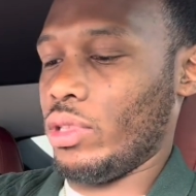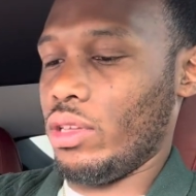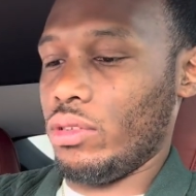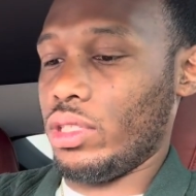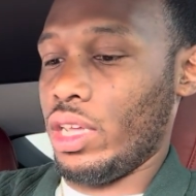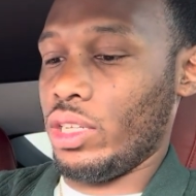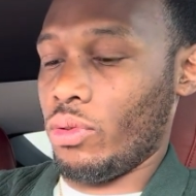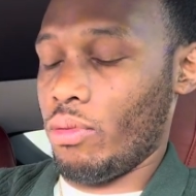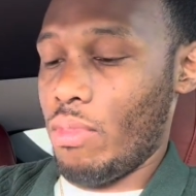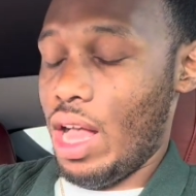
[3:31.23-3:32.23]
Those things
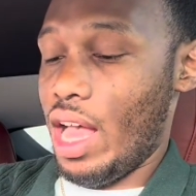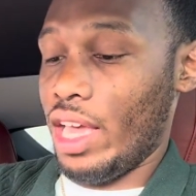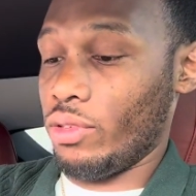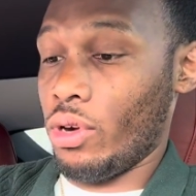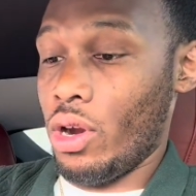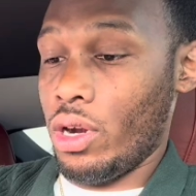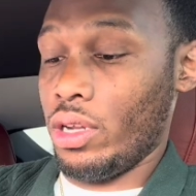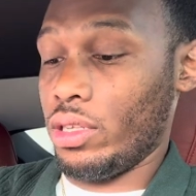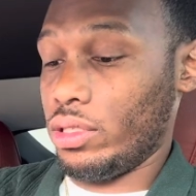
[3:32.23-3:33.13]
my eyes were hurting.